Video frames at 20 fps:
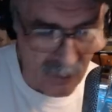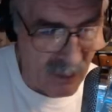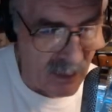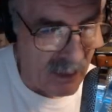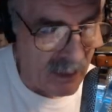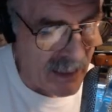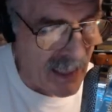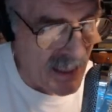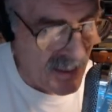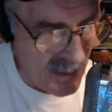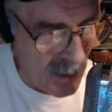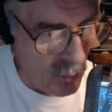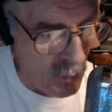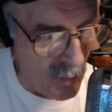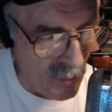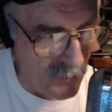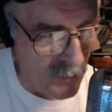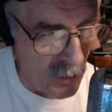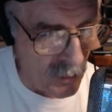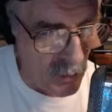Yes, it
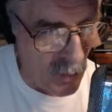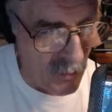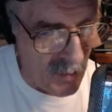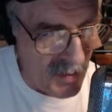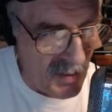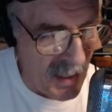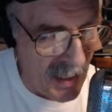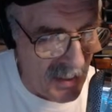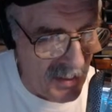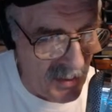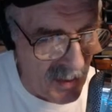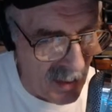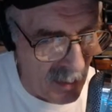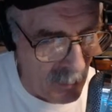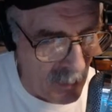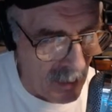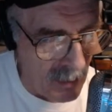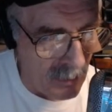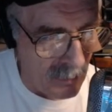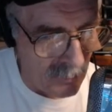will fold over. It's hinged in the
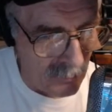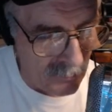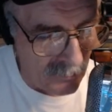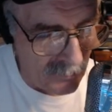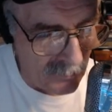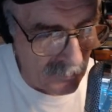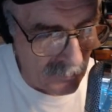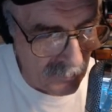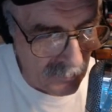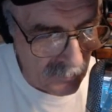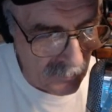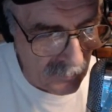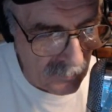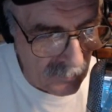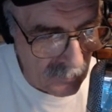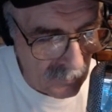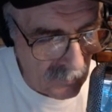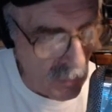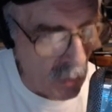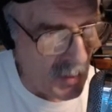middle.
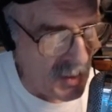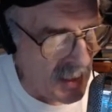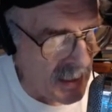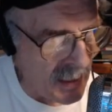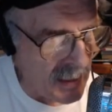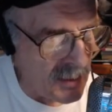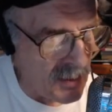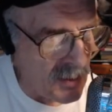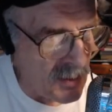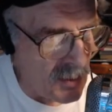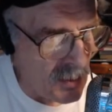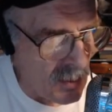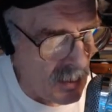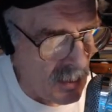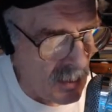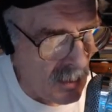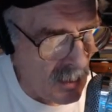No, it's hinged.